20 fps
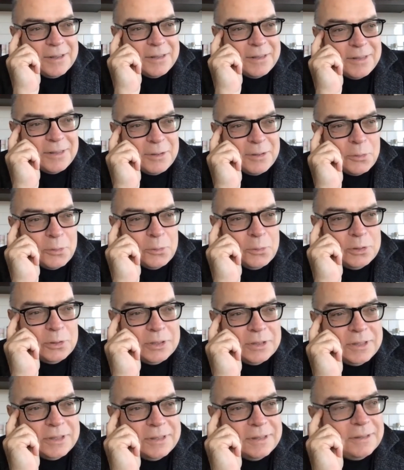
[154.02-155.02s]

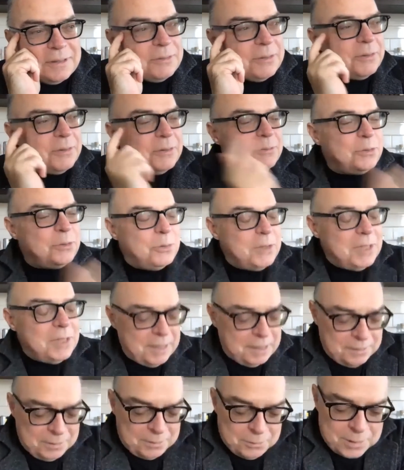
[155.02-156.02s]
old, doing
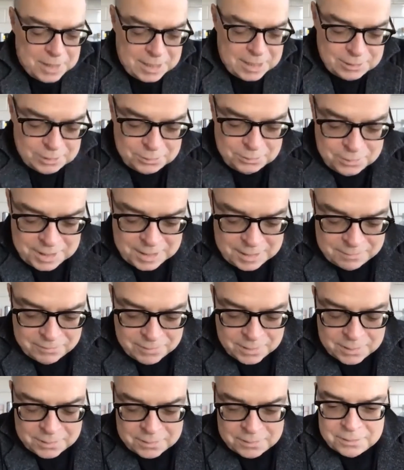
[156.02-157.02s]
the green screen
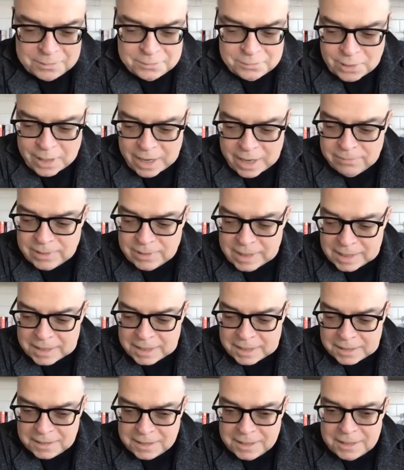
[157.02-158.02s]
of the traveling
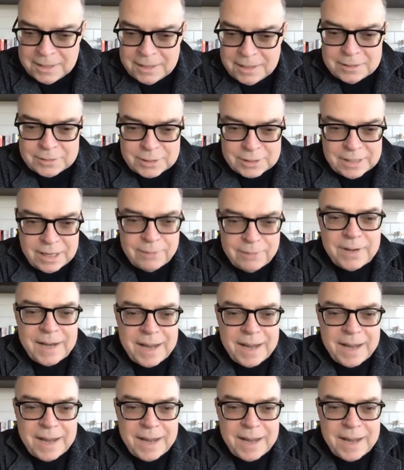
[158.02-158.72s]
in India and stuff,